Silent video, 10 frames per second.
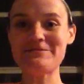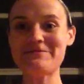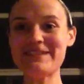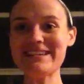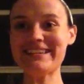
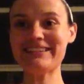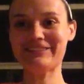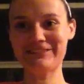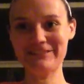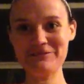week
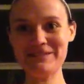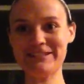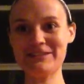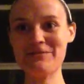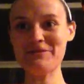or 2 weeks
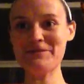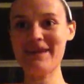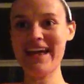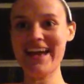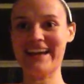ago in a
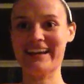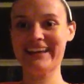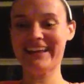bag.